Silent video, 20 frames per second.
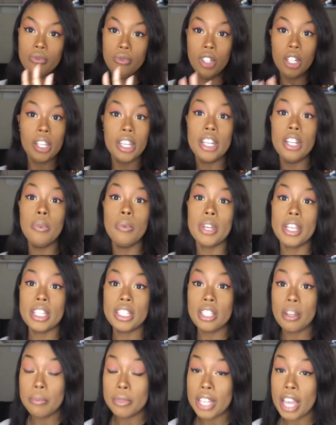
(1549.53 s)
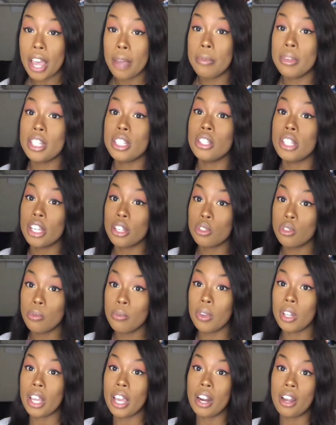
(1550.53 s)
anyway, sometime, and it's like super
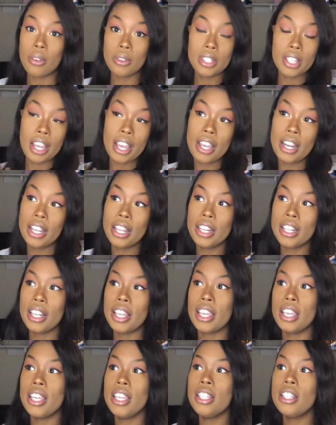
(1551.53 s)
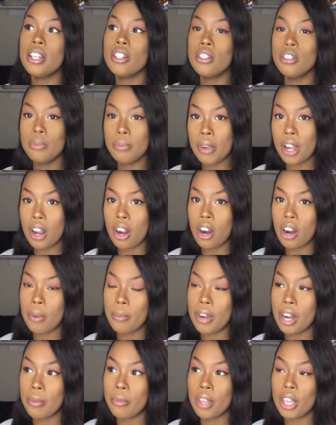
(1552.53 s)
light outside, and like he touches my arm, and
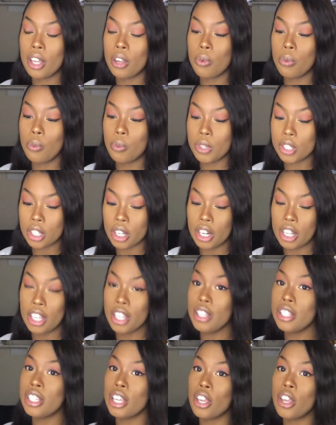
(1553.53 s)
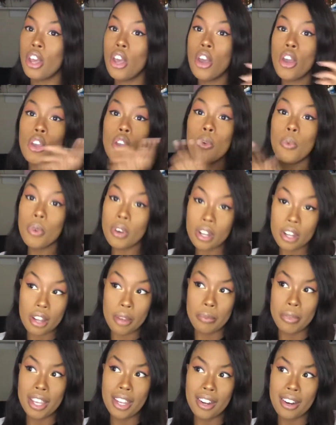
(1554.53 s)
I'm like, what's good? And he's like, you want to come
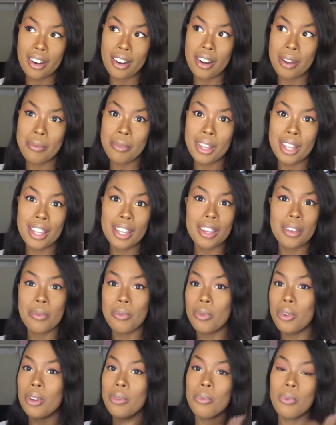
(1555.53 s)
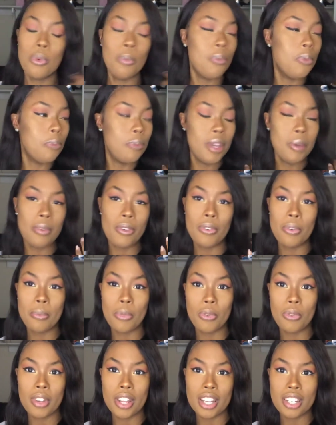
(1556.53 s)
here? And I'm like, we're me and my friend both
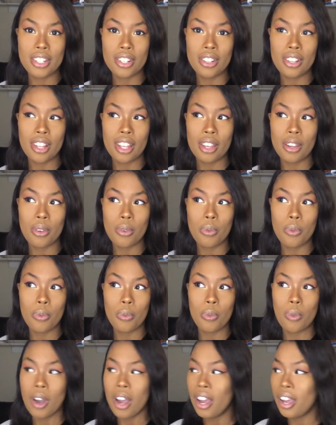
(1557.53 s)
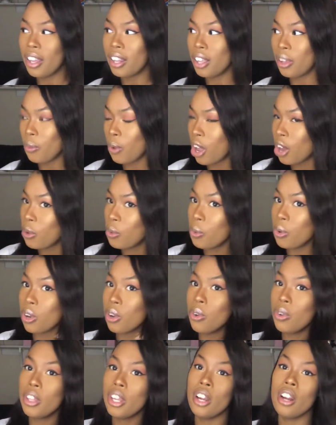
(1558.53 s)
look at each other like, why do we want to
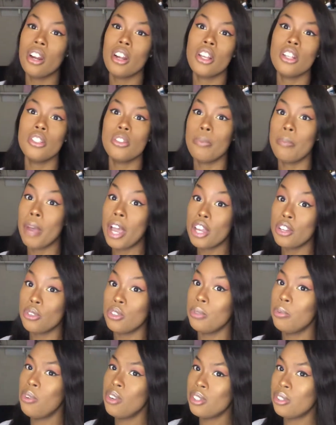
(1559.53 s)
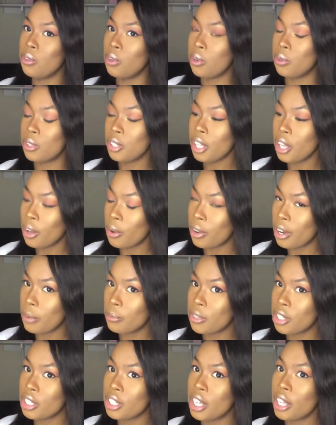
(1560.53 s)
go there? Because mind you, he's pointing to a hotel, and I'm
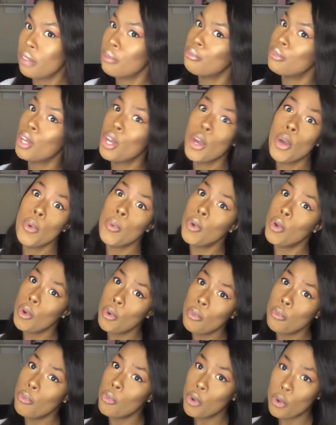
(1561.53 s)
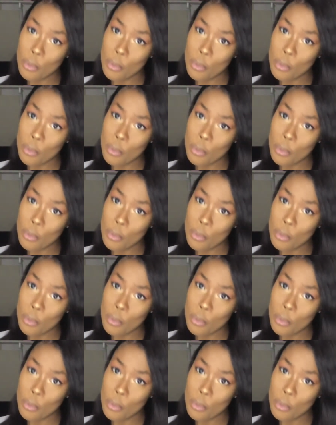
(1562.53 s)
just like, we don't